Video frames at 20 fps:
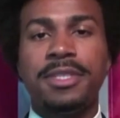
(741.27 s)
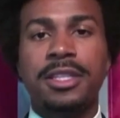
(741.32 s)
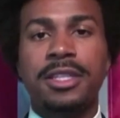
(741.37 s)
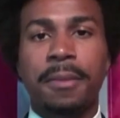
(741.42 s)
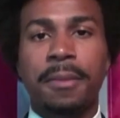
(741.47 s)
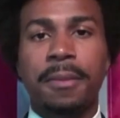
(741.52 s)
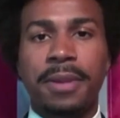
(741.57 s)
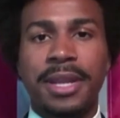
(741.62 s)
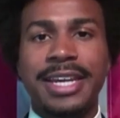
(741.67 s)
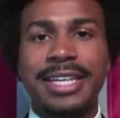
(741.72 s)
up
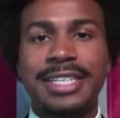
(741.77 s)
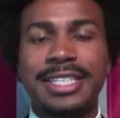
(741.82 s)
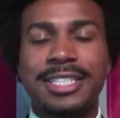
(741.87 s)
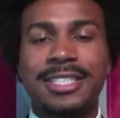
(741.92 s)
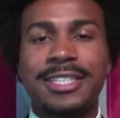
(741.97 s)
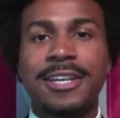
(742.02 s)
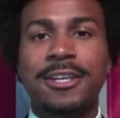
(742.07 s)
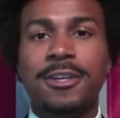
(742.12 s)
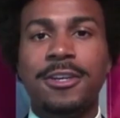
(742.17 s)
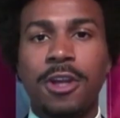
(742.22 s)
to the plate
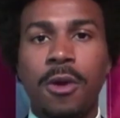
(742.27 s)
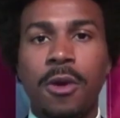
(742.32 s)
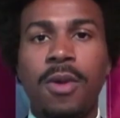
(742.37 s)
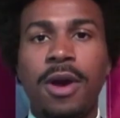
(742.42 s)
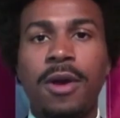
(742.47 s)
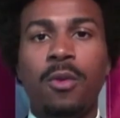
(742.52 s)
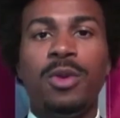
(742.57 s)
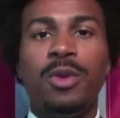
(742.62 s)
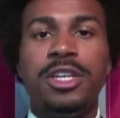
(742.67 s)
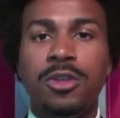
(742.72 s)
to say, you know
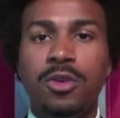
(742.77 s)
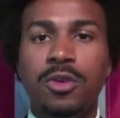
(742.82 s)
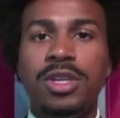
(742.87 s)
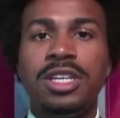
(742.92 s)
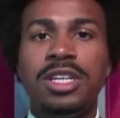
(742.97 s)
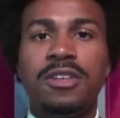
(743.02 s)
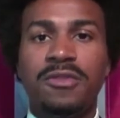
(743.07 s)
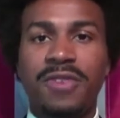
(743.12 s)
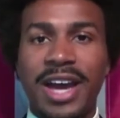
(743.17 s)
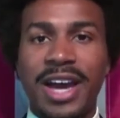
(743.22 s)
what, we
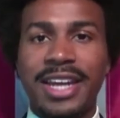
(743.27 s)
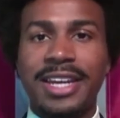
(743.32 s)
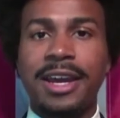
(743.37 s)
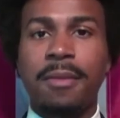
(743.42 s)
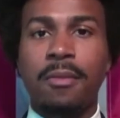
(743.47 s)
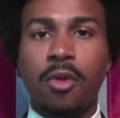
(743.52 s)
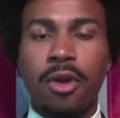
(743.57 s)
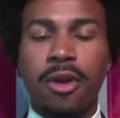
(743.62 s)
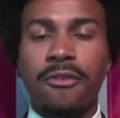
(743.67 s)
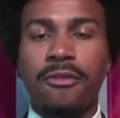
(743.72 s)
do need to
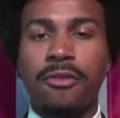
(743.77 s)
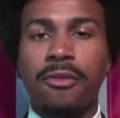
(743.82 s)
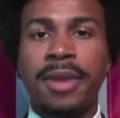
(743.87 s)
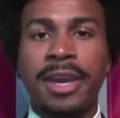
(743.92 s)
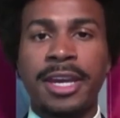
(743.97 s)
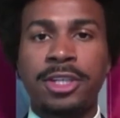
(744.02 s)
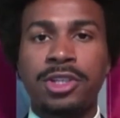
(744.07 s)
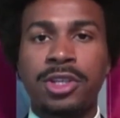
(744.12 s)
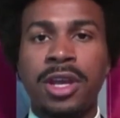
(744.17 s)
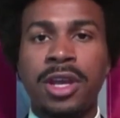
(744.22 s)
find out more
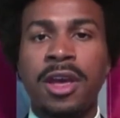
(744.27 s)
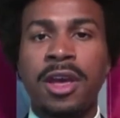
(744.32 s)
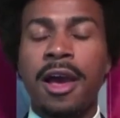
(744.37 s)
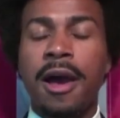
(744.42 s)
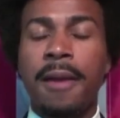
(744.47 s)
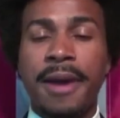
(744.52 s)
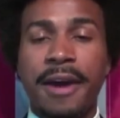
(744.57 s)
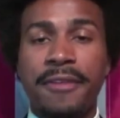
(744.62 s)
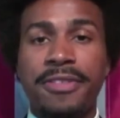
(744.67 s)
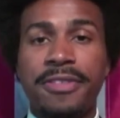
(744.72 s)
information
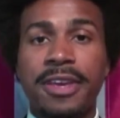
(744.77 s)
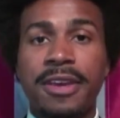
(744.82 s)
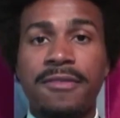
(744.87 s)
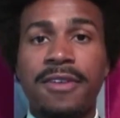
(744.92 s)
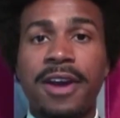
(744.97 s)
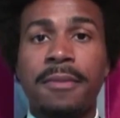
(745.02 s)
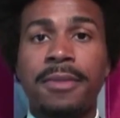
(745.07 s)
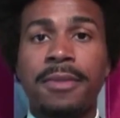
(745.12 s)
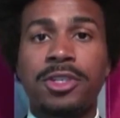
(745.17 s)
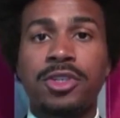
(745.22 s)
about the
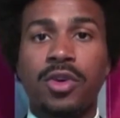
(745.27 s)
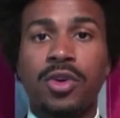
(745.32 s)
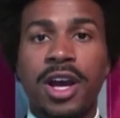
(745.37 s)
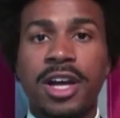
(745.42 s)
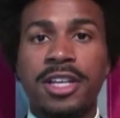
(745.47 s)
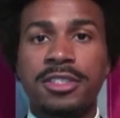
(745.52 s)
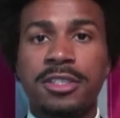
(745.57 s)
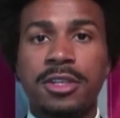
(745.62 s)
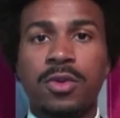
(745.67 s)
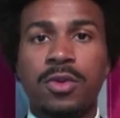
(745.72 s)

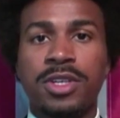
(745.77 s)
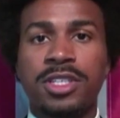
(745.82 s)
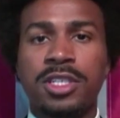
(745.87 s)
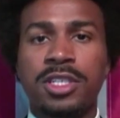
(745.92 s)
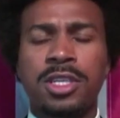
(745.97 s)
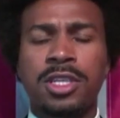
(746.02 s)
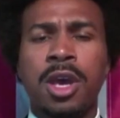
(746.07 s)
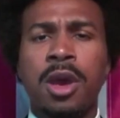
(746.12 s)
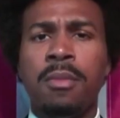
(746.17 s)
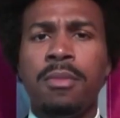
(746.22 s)
environmental
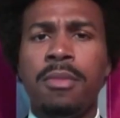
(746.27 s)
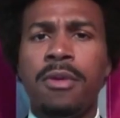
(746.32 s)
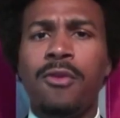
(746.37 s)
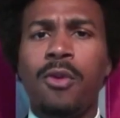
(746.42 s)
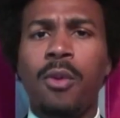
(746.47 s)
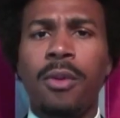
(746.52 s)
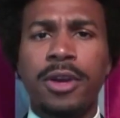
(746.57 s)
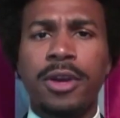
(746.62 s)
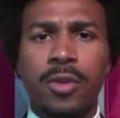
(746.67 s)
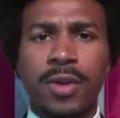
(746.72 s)
consequences
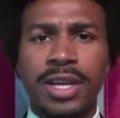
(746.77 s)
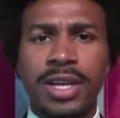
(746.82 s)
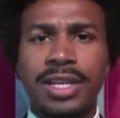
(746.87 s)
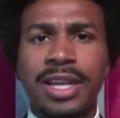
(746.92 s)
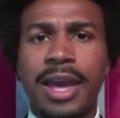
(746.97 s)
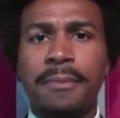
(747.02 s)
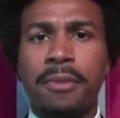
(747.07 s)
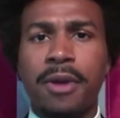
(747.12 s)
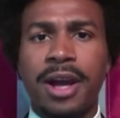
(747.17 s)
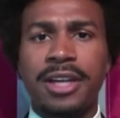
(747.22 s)
before we
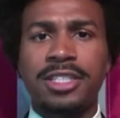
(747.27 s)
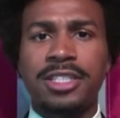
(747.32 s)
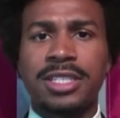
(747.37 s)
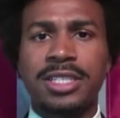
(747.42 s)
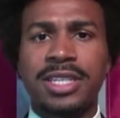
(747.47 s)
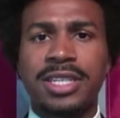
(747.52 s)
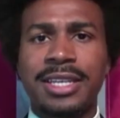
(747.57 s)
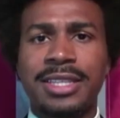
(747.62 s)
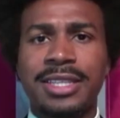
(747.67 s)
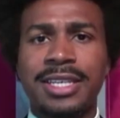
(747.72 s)
greenlight
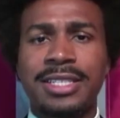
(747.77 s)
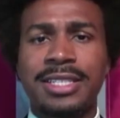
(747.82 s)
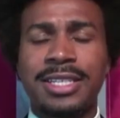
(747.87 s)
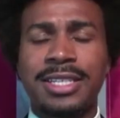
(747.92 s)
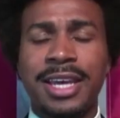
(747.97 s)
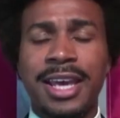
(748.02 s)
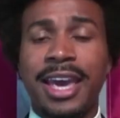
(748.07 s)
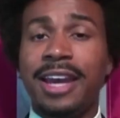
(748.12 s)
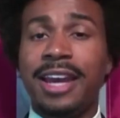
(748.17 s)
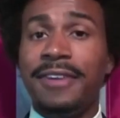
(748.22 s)
projects like
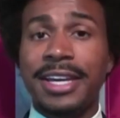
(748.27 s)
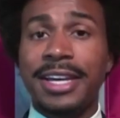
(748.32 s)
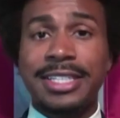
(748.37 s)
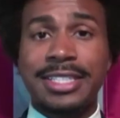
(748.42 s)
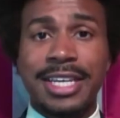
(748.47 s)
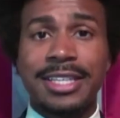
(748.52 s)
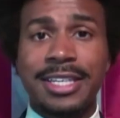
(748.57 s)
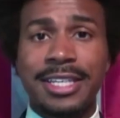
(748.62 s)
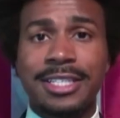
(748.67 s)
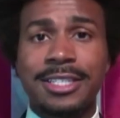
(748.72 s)
this. And if I
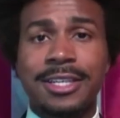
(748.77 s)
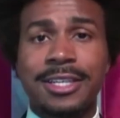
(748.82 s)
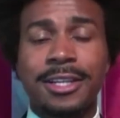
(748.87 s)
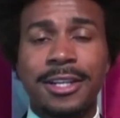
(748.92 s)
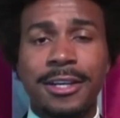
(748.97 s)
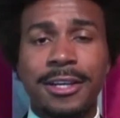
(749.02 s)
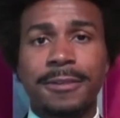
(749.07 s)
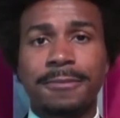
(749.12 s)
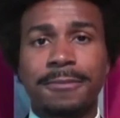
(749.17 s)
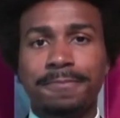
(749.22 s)
can say
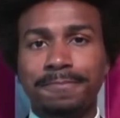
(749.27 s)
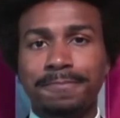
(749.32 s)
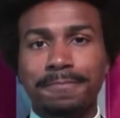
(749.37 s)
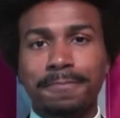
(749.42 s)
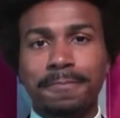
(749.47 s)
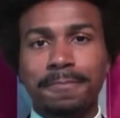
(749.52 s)
this, look.